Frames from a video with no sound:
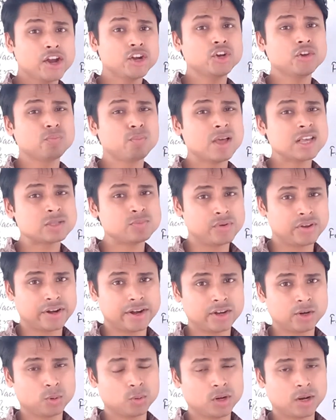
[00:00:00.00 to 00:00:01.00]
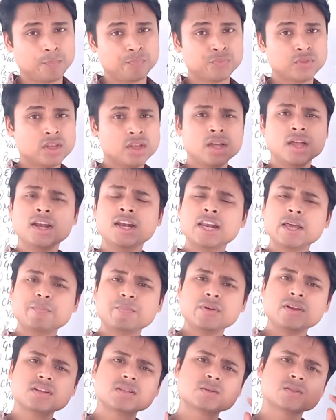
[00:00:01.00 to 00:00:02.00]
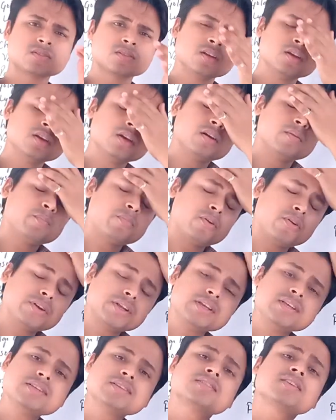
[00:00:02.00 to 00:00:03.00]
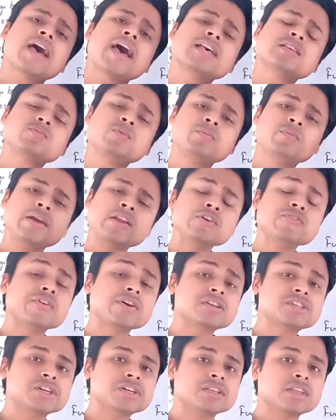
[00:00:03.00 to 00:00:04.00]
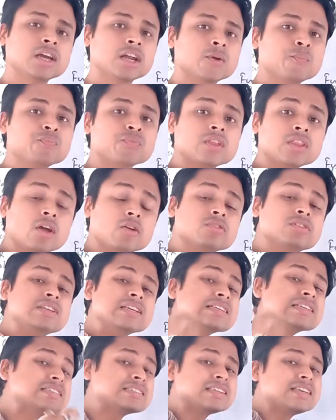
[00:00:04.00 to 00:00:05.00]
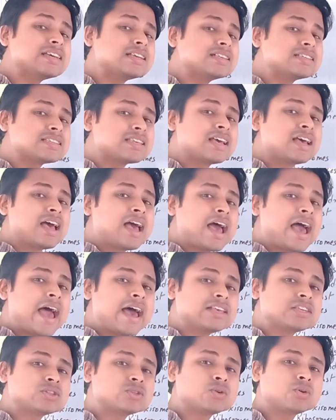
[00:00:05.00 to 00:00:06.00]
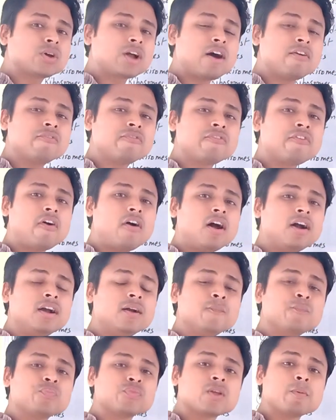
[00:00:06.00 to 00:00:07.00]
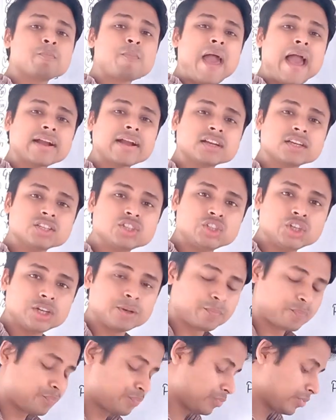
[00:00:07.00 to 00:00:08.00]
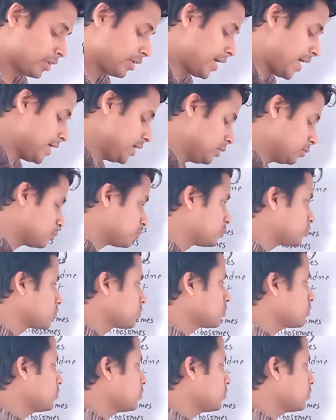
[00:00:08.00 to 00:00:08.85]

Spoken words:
endoplasmic reticulum. Lipids, proteins has been manufactured there. Now, these things has to come for packaging, right?